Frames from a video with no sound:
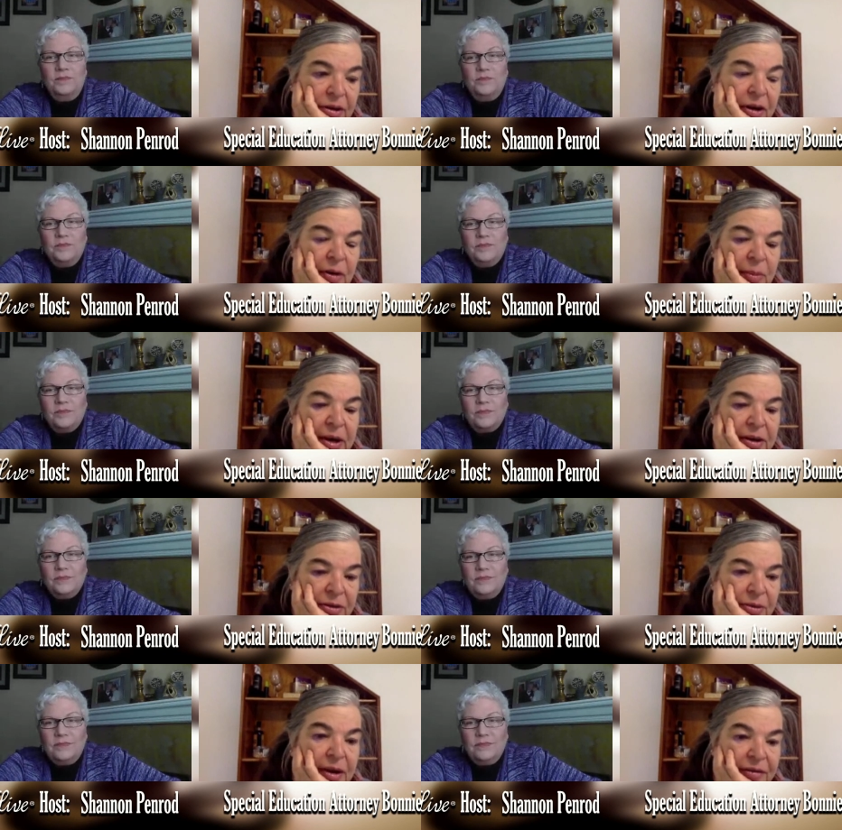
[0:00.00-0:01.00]
Speaker 1: to know, but I
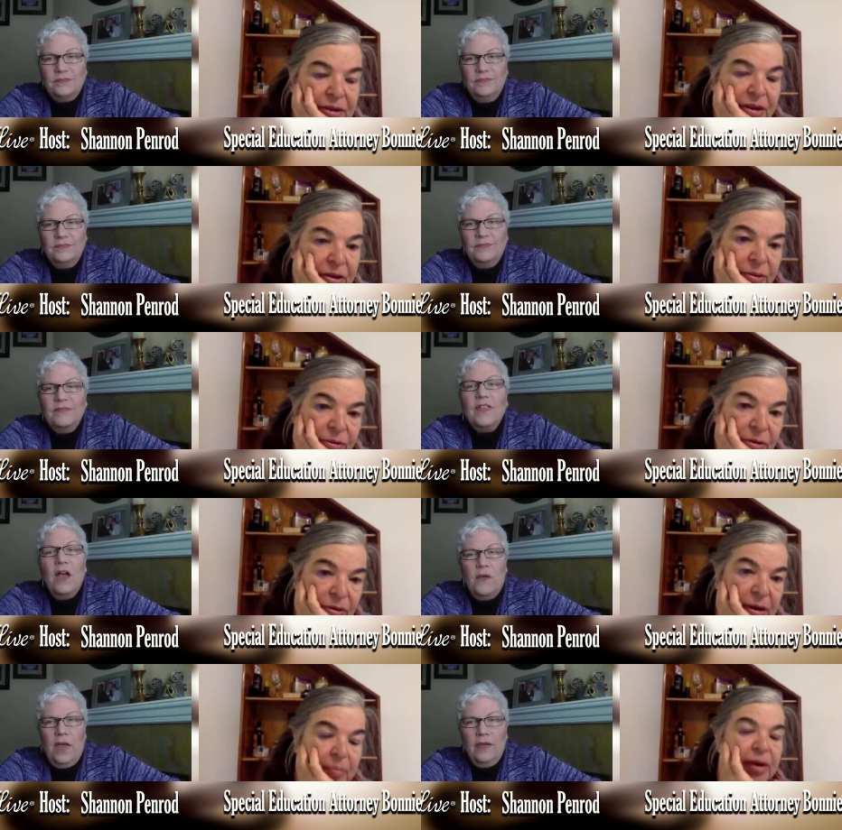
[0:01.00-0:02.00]
do have to go, so
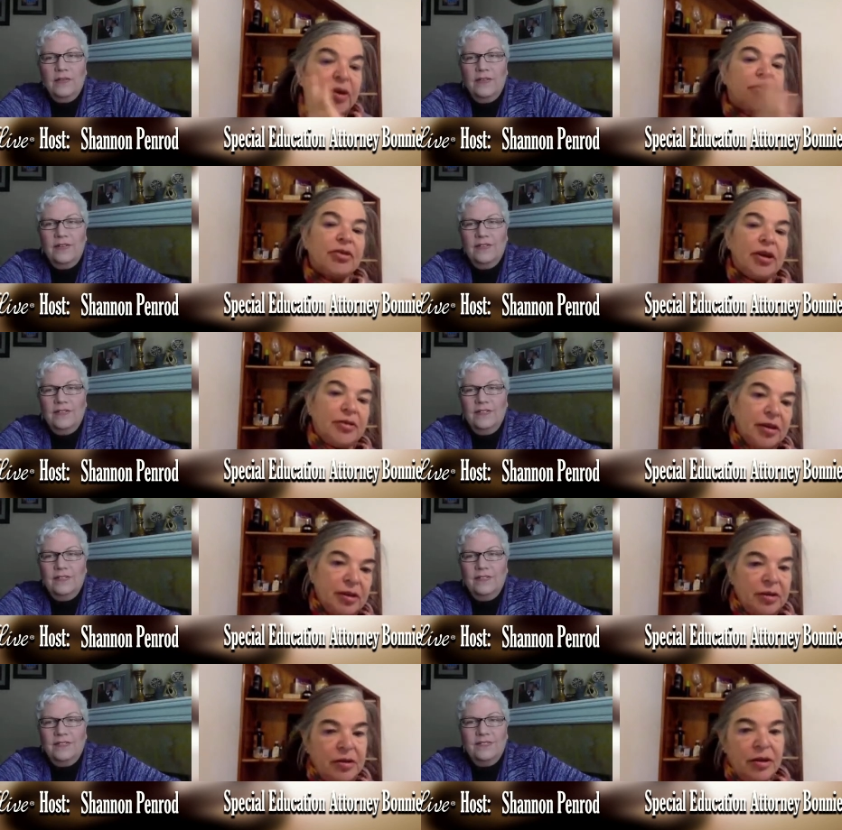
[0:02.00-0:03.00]
I apologize. Okay.
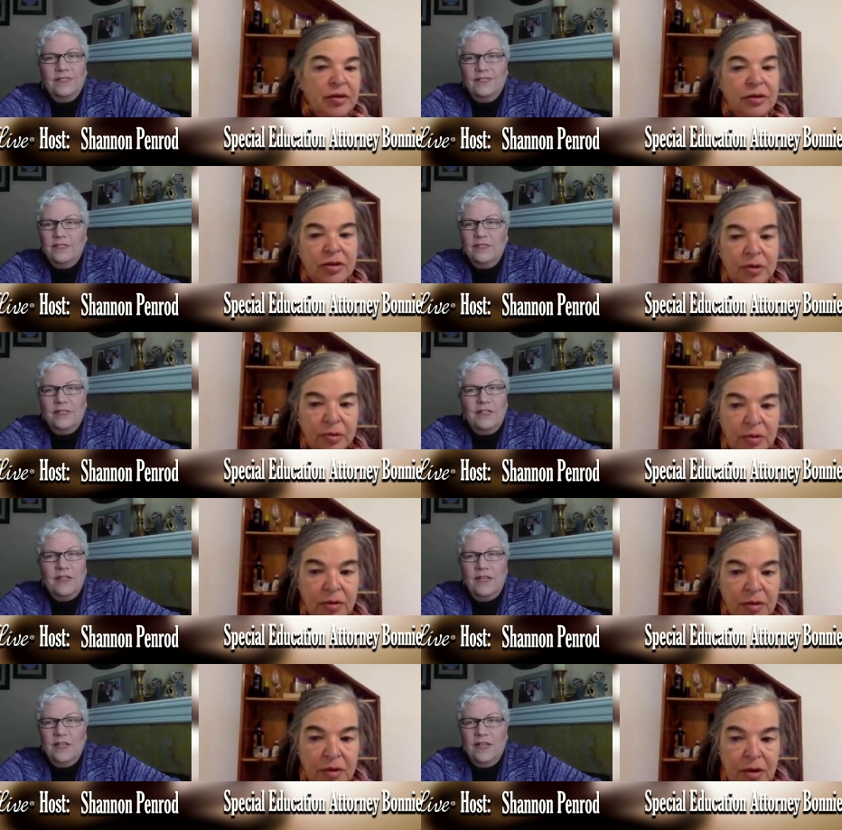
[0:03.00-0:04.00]
And and you know,
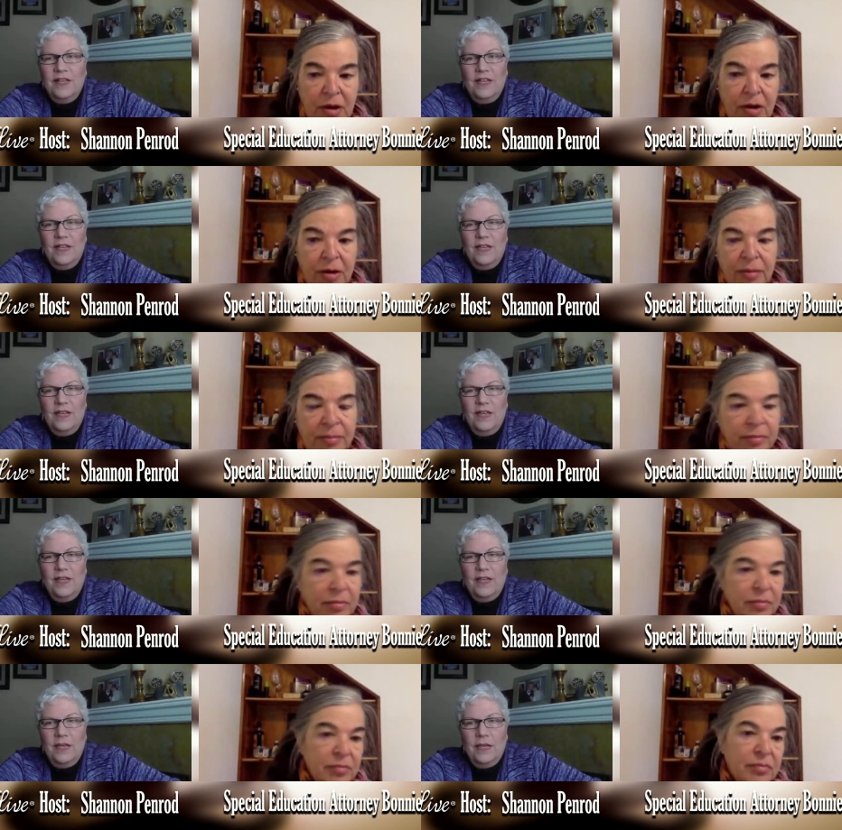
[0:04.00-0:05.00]
um,
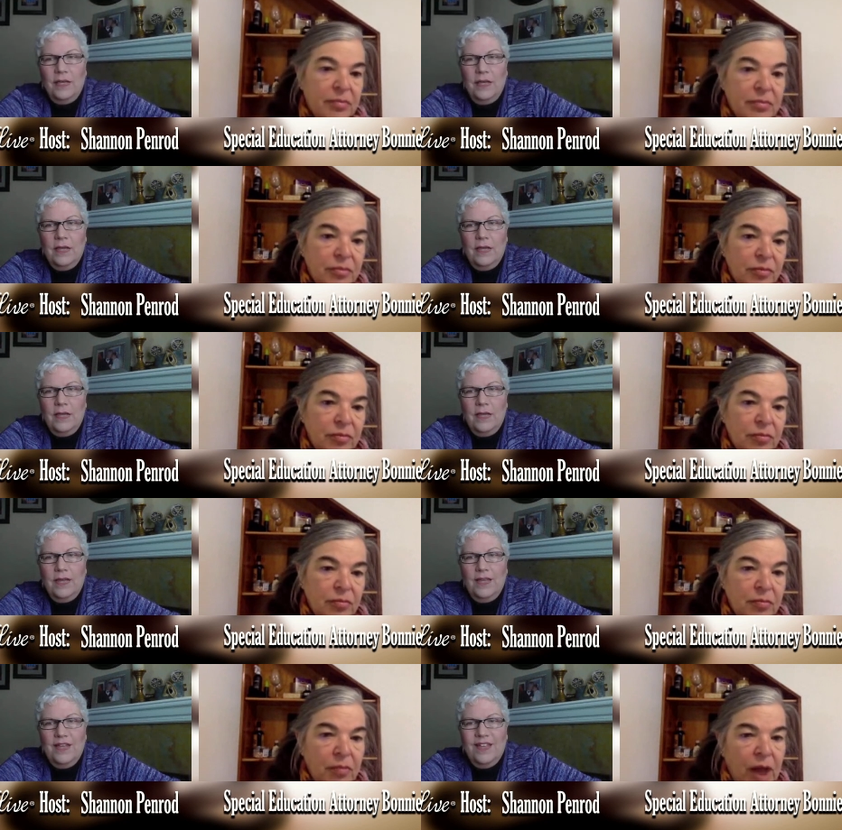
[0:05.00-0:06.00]

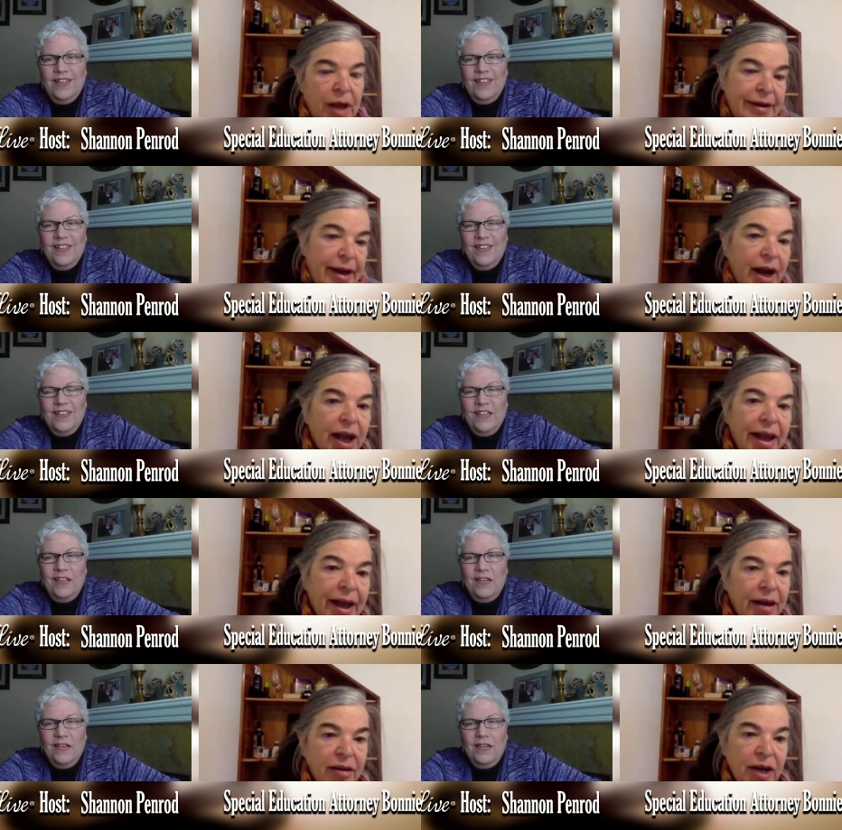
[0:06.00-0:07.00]
I I
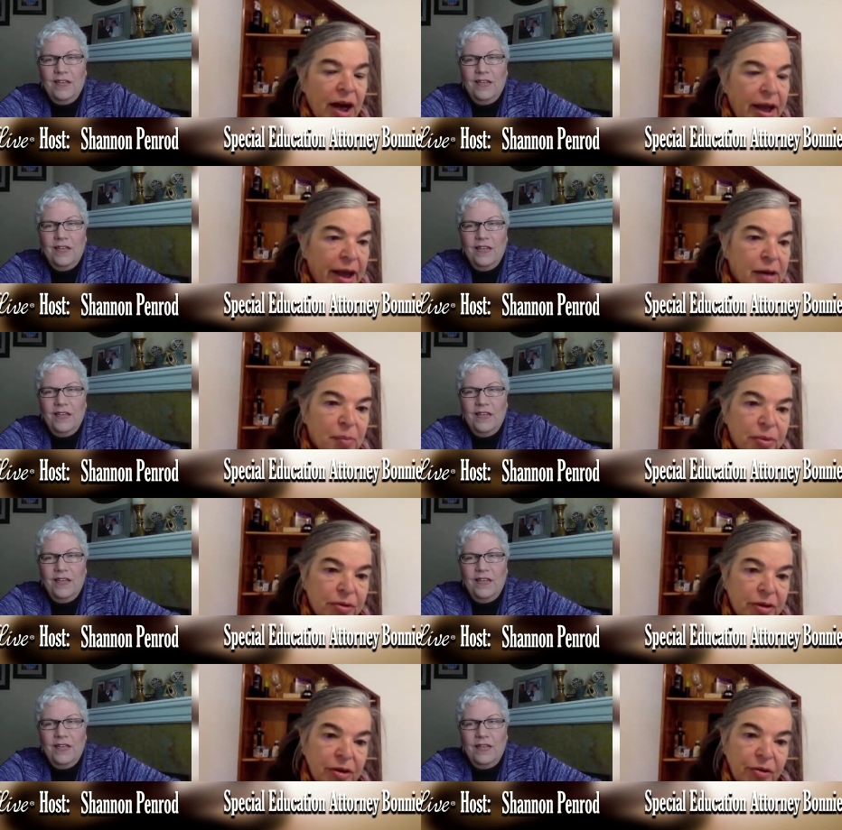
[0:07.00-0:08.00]
had I had a
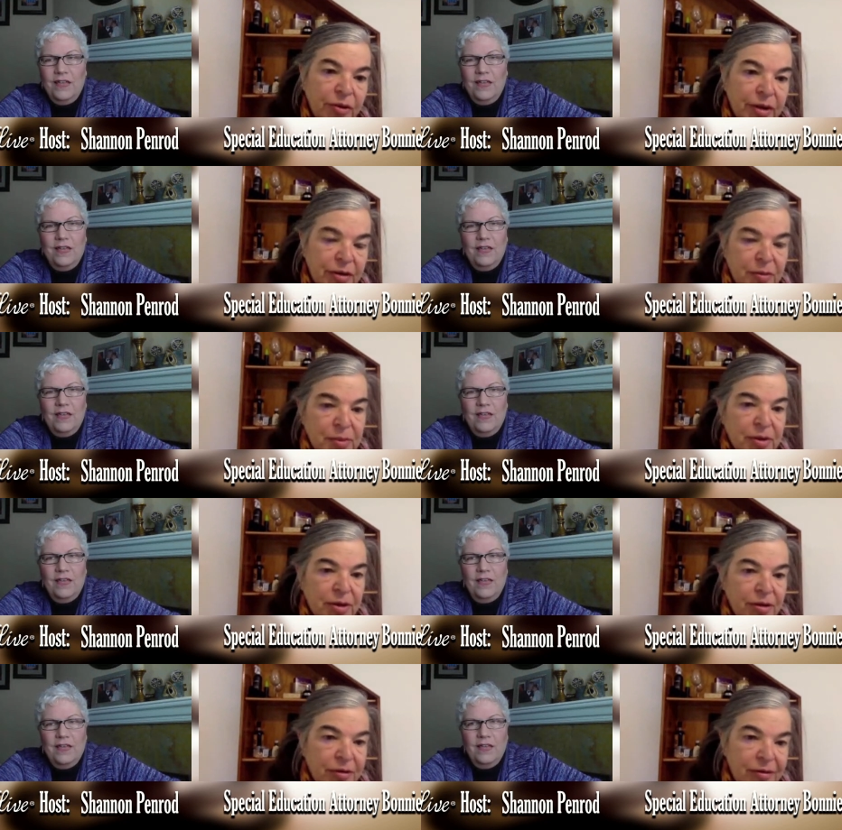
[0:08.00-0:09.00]
particular
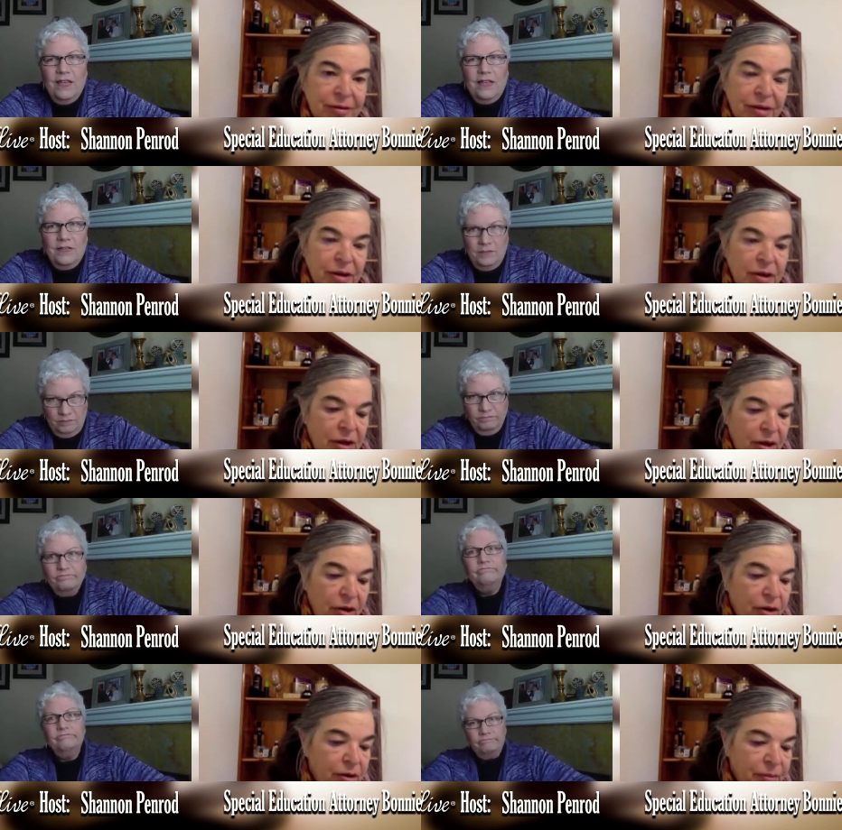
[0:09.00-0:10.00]
experience
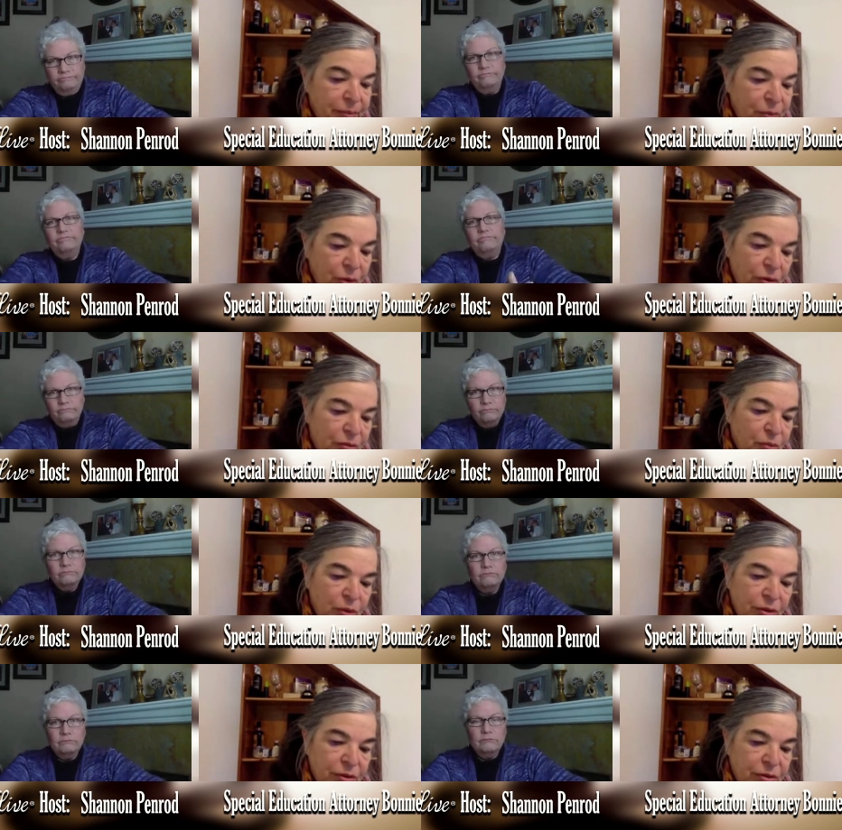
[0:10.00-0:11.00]
um, with
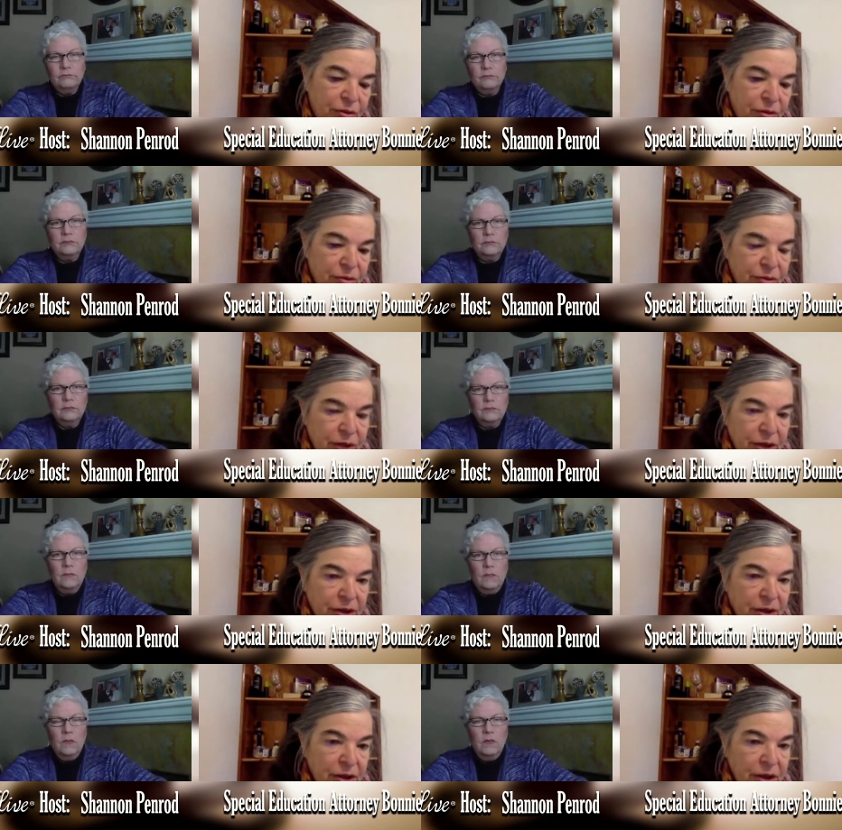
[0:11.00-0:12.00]
with you know Nick,